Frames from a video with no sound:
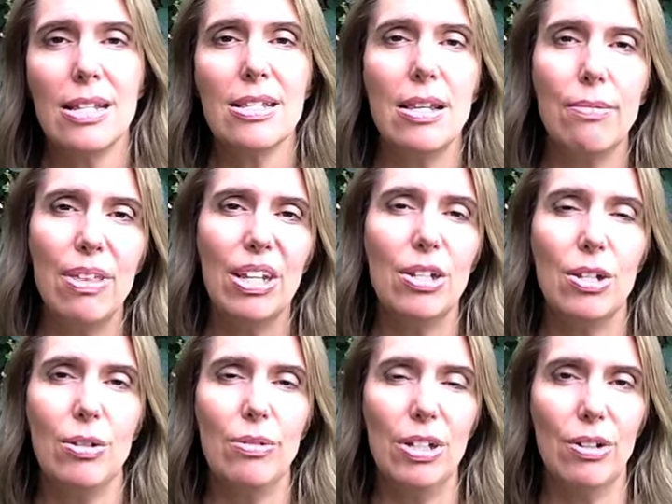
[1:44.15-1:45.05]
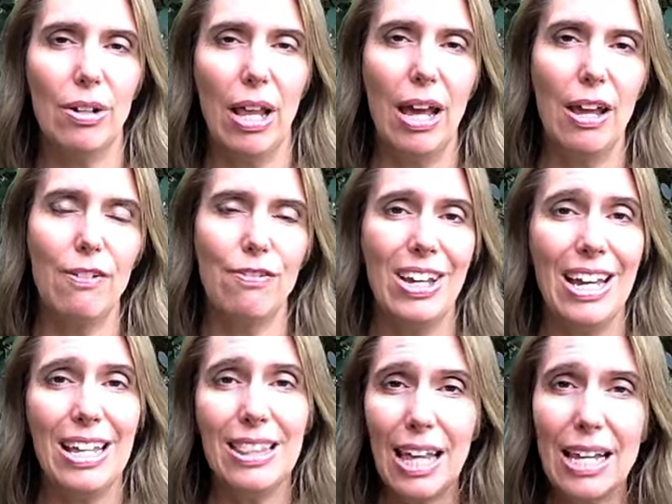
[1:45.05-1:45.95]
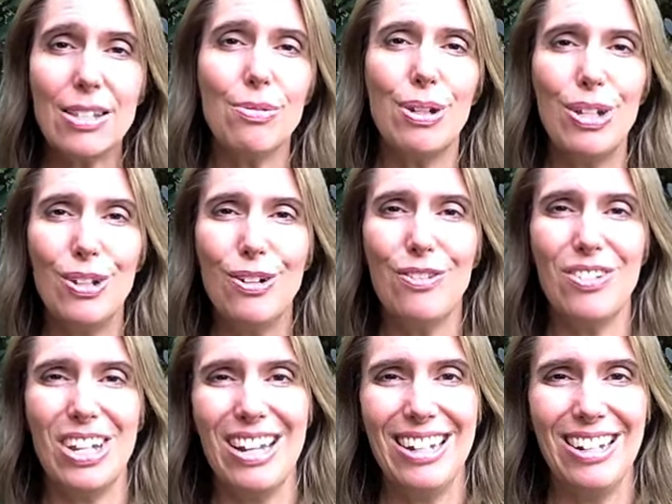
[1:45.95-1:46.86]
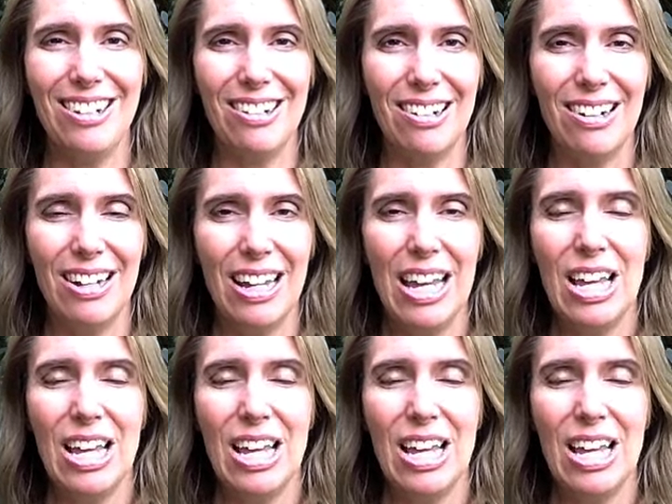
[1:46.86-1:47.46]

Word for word: something new in your life. And that's what you have done here.